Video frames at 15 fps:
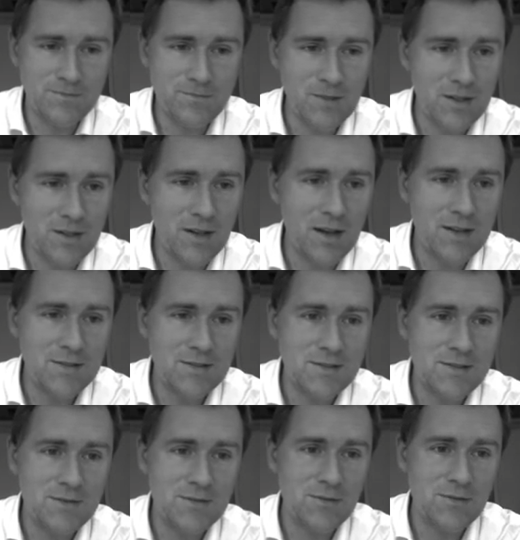
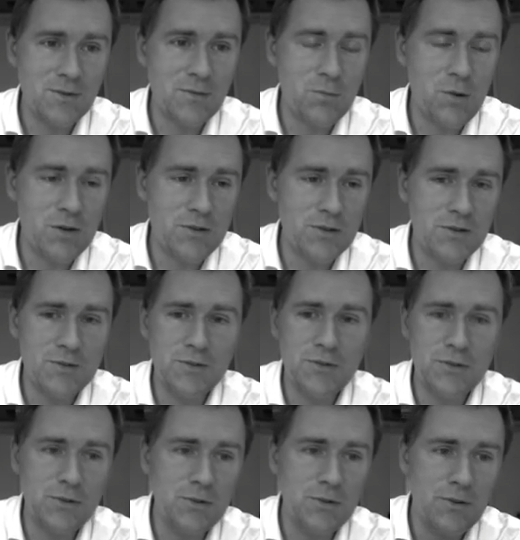glass of water
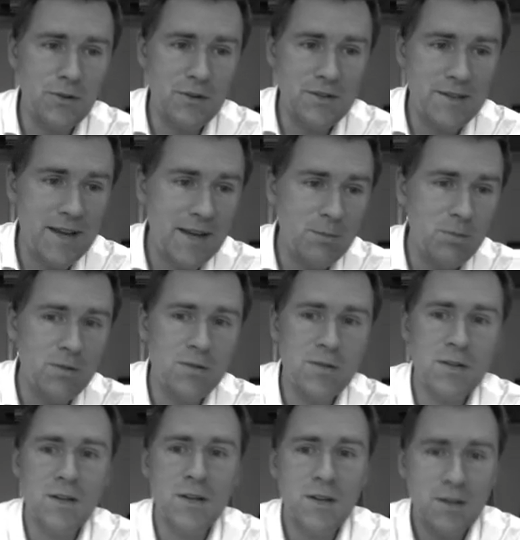to the table,
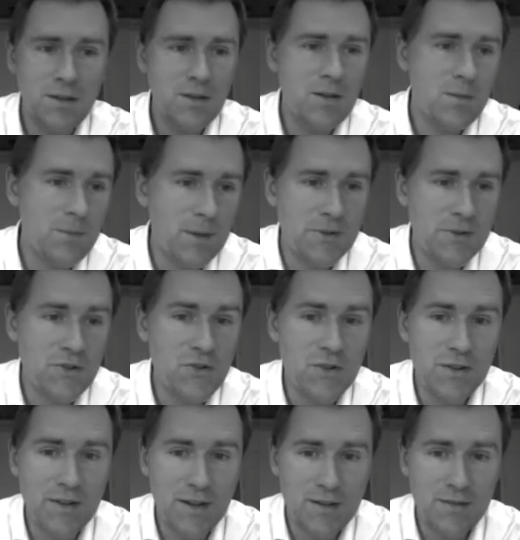
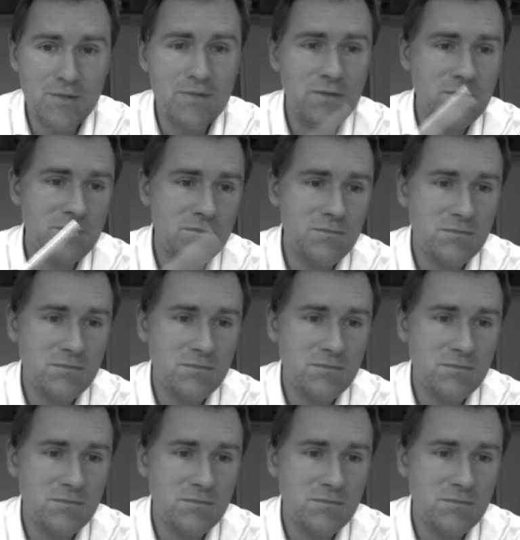prepositional dative.